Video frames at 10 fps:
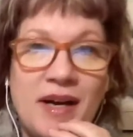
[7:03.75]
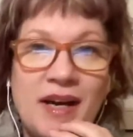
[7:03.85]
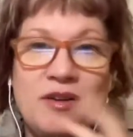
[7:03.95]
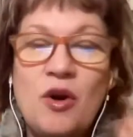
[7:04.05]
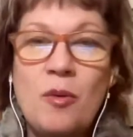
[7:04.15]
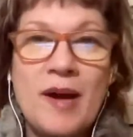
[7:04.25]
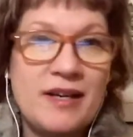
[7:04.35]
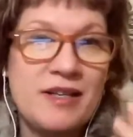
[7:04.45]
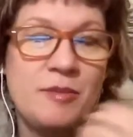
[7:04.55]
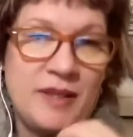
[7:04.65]
I'd go
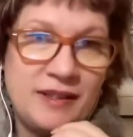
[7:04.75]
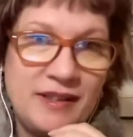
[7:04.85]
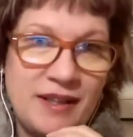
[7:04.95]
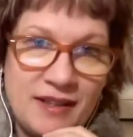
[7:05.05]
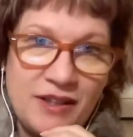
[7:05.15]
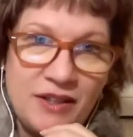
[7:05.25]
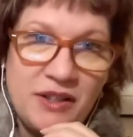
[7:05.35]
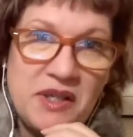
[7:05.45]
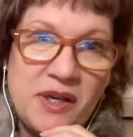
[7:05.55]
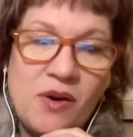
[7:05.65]
back to the bit.ly then.
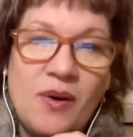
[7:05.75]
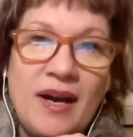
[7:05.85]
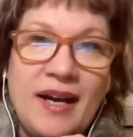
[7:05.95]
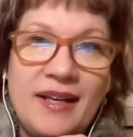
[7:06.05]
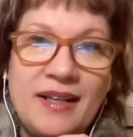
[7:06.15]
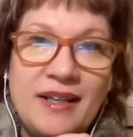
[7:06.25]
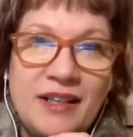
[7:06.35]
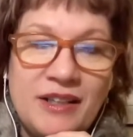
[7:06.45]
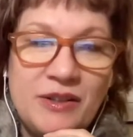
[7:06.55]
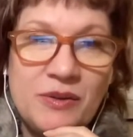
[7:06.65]
You can go ahead
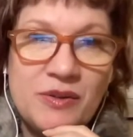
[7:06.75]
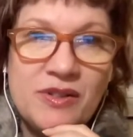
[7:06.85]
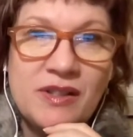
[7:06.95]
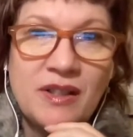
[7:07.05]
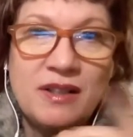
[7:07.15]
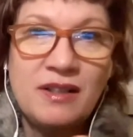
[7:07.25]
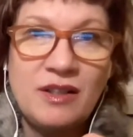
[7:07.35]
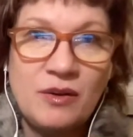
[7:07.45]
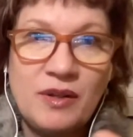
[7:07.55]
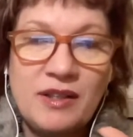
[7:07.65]
and use,
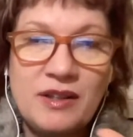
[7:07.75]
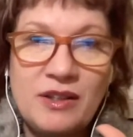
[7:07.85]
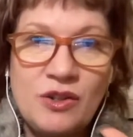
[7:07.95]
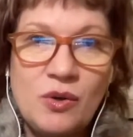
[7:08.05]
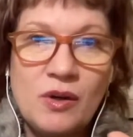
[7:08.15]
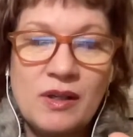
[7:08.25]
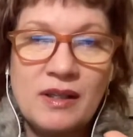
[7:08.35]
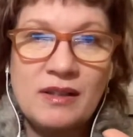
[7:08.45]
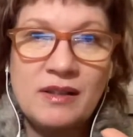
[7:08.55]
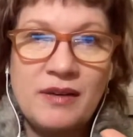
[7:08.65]
get the
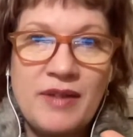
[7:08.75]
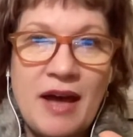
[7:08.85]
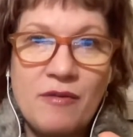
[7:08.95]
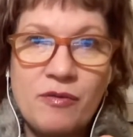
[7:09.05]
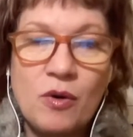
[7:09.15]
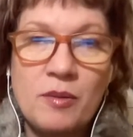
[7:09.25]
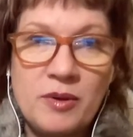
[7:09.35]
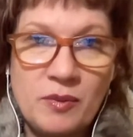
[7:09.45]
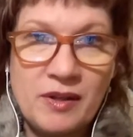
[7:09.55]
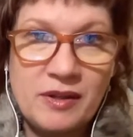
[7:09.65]
URL of that form
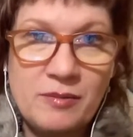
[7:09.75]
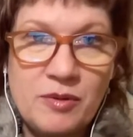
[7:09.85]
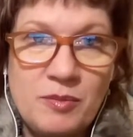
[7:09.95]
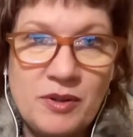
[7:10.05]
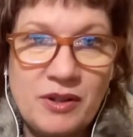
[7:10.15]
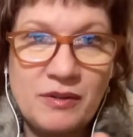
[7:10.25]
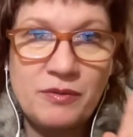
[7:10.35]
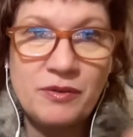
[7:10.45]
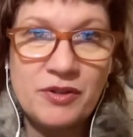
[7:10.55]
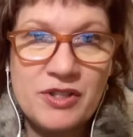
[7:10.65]
you want them to put the
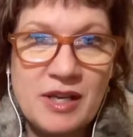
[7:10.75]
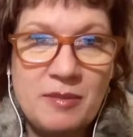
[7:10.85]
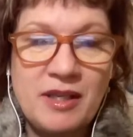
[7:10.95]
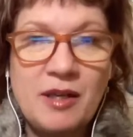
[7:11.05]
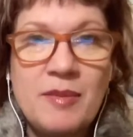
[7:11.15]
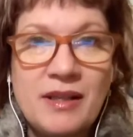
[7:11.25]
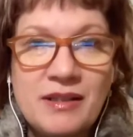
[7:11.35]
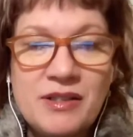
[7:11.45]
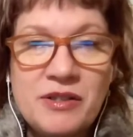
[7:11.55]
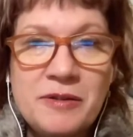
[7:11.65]
first name and
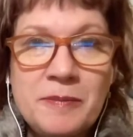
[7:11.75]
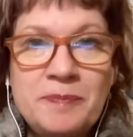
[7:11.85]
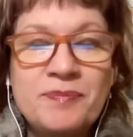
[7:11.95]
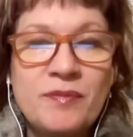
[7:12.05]
email into,